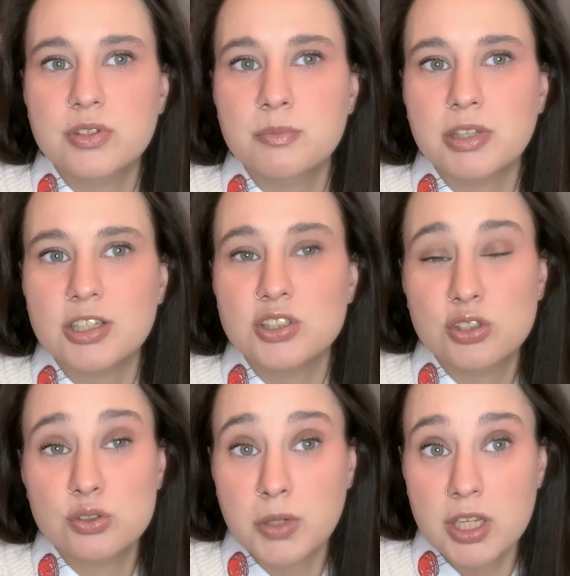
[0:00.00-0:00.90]
complete
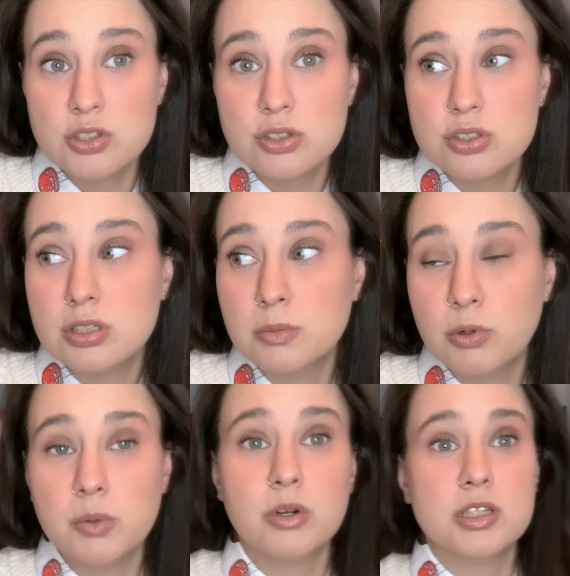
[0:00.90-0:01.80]
strangers to the
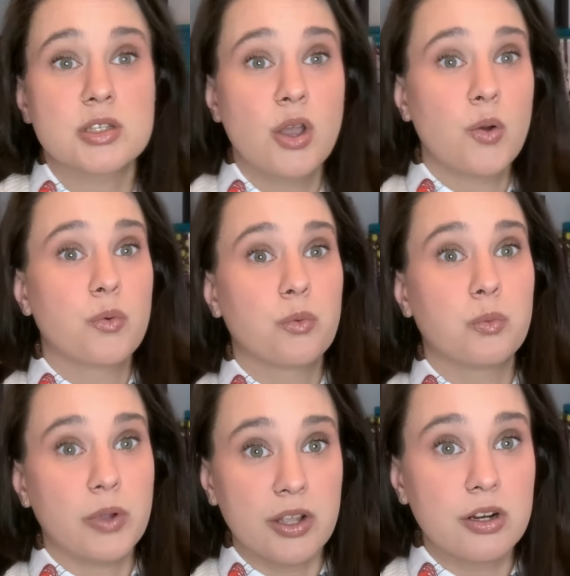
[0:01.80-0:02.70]
point where it's
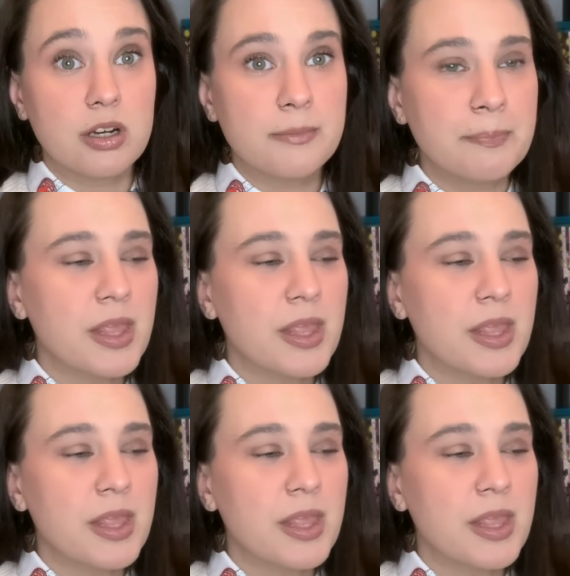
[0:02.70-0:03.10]
weird